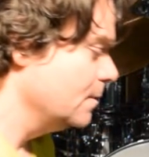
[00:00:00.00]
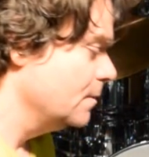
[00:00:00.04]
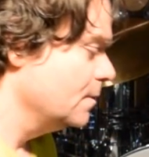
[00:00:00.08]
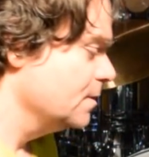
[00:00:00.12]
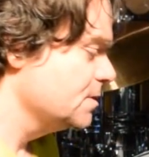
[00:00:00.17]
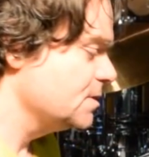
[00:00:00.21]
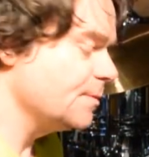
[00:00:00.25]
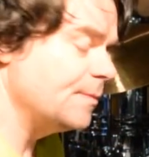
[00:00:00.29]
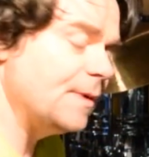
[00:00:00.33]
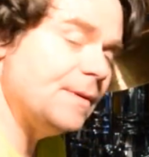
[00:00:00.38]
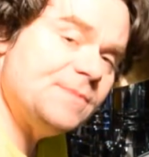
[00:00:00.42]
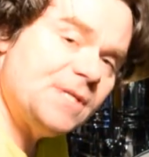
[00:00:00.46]

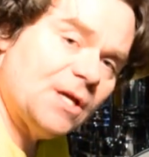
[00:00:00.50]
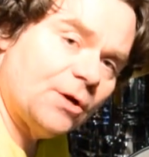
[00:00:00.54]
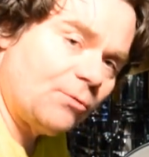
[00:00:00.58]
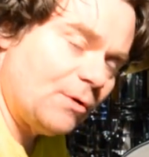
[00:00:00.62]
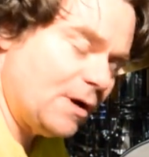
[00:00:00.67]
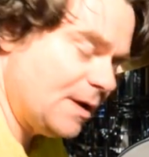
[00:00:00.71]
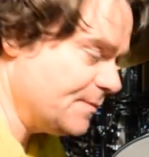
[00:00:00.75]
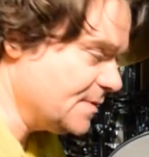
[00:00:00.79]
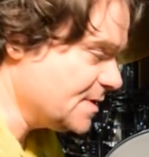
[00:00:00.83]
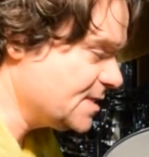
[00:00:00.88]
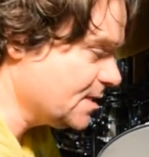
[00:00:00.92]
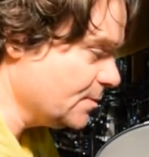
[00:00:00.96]
sometimes I
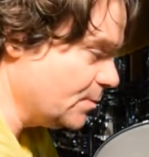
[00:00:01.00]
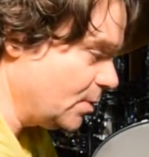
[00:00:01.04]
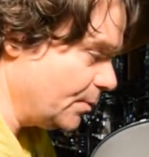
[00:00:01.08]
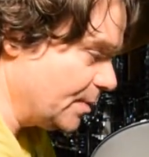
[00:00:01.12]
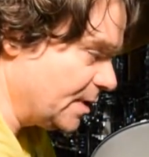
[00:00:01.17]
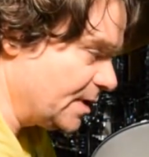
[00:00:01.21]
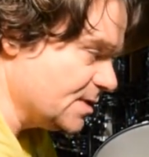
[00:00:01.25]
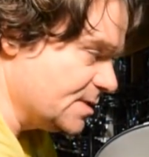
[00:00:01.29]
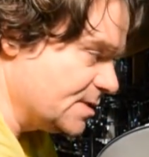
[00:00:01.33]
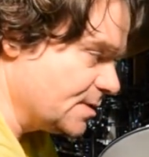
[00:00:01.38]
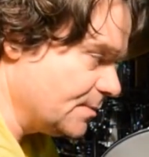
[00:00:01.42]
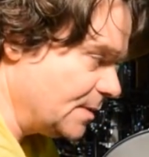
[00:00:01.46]
grab the cymbal
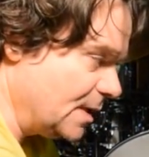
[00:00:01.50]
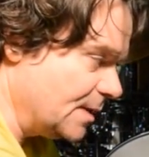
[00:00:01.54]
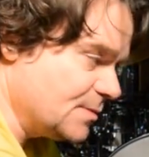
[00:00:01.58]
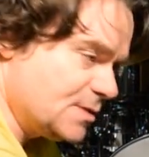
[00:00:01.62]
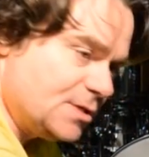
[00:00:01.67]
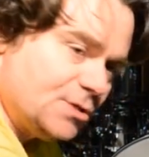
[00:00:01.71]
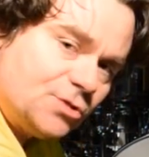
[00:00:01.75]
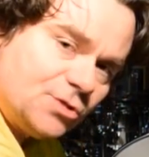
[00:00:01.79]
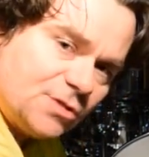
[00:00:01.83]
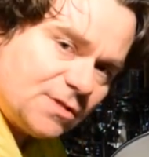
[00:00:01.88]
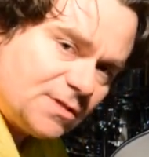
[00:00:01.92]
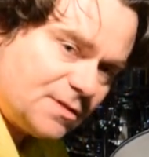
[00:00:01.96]
because sometimes
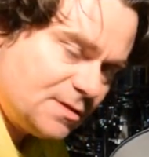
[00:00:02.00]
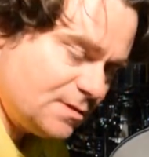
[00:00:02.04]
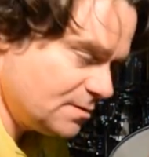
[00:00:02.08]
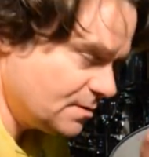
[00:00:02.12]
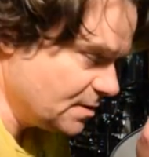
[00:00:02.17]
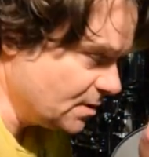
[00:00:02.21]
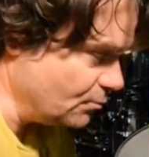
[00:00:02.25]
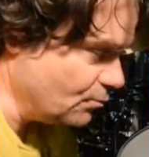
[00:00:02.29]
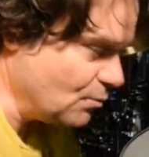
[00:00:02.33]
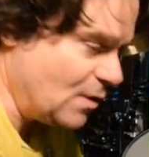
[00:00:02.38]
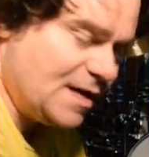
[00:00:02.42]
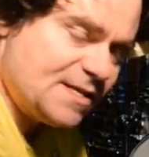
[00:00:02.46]
it
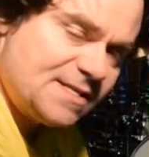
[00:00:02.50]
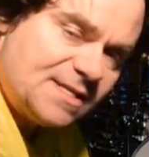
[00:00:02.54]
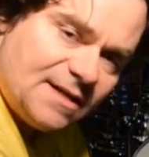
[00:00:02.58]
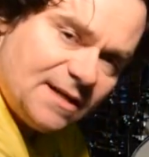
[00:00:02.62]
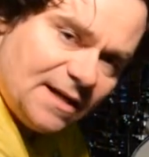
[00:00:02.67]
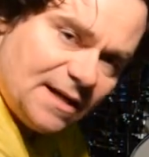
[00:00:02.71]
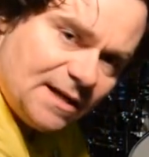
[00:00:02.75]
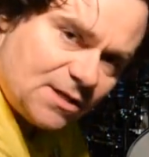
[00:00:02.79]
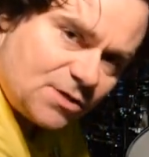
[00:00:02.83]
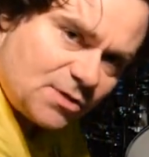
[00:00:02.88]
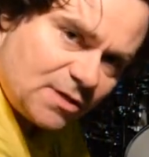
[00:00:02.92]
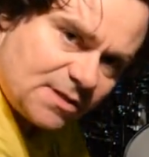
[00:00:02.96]

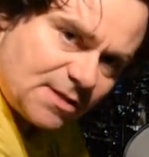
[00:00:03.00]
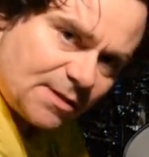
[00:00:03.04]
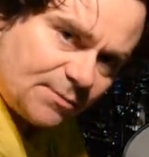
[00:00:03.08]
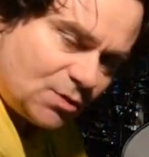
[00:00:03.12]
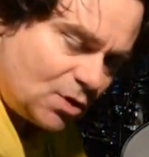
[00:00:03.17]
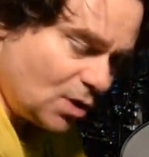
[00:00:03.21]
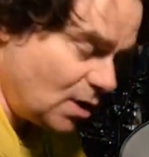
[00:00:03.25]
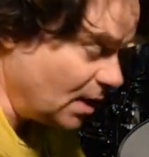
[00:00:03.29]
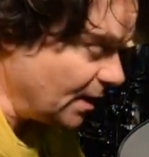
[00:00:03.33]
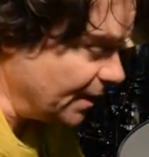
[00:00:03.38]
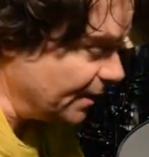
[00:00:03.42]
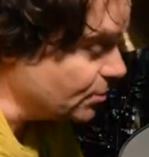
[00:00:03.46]
resonates as I'm
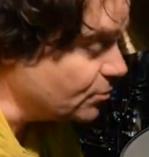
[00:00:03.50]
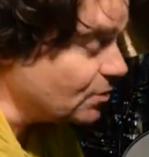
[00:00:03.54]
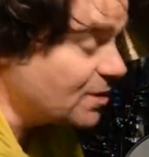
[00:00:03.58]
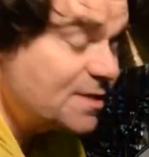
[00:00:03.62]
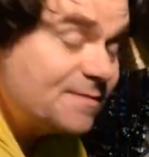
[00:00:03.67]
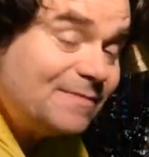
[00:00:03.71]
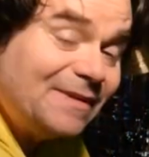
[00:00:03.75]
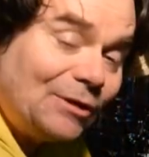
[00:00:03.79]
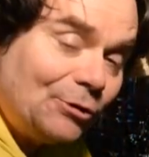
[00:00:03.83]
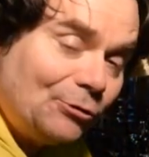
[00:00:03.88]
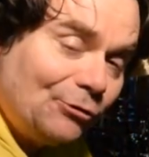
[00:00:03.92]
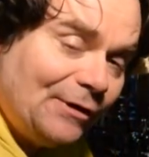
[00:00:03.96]
talking. It drives
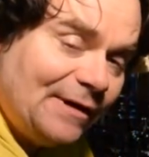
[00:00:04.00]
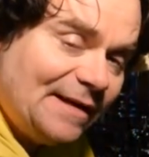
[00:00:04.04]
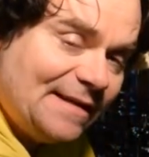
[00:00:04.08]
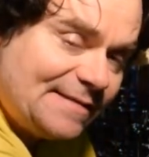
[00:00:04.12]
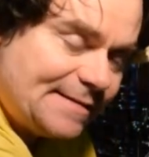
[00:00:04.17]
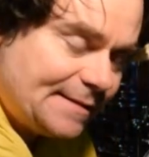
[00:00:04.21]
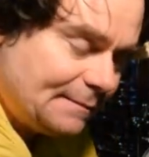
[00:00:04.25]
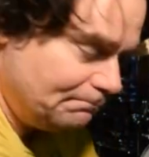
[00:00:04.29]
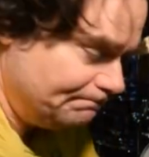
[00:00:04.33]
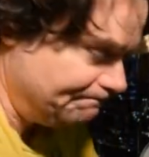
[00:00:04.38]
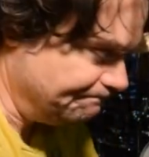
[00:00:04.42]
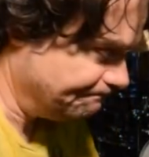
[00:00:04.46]
me crazy.